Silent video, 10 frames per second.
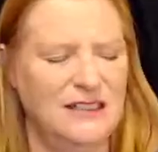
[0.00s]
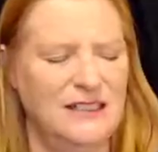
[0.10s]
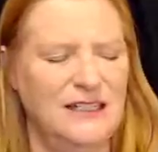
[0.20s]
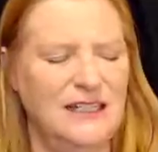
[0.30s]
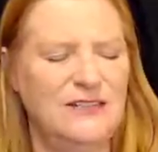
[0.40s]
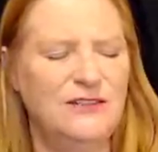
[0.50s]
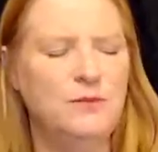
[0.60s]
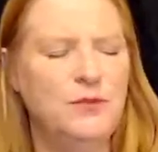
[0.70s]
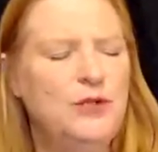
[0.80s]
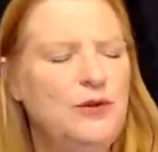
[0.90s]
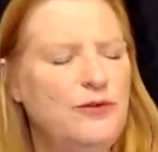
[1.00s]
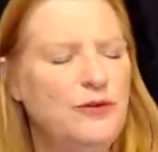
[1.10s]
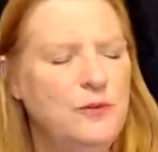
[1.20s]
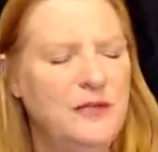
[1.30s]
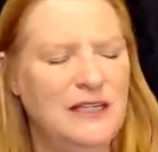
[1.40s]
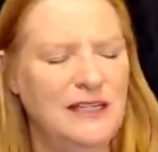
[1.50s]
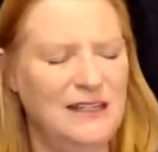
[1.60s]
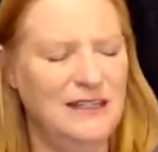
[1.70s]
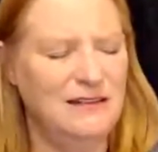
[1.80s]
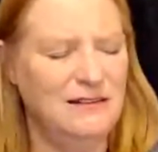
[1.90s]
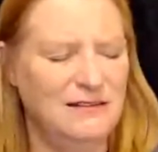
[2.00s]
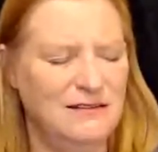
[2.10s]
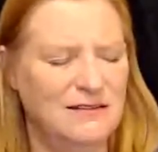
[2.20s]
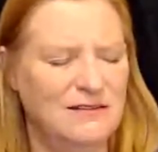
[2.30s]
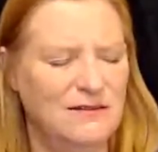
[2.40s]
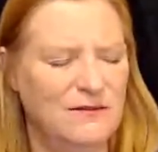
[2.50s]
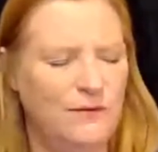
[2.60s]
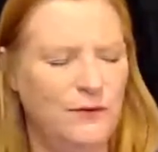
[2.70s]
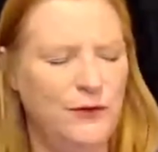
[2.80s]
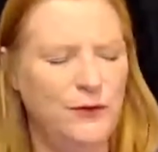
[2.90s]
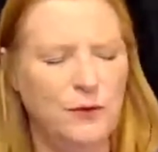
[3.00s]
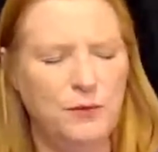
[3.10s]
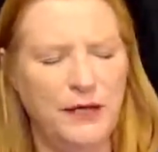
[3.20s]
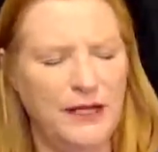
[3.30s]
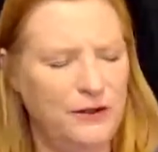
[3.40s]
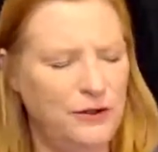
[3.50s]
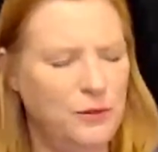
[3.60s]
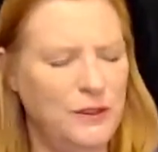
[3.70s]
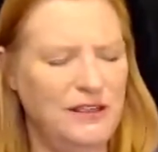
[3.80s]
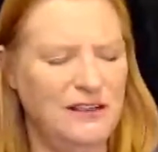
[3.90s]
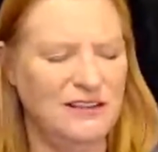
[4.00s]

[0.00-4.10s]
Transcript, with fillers: It's a beautiful beginning to a brand new week.